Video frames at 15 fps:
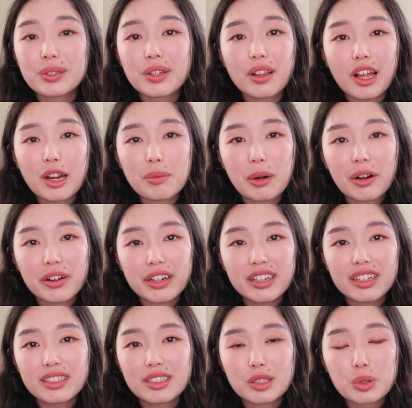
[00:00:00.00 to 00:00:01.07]
to the
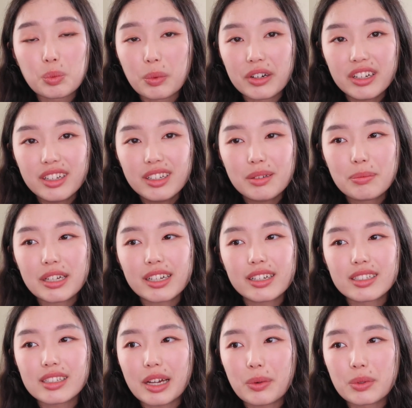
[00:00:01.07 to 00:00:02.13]
library and just read because I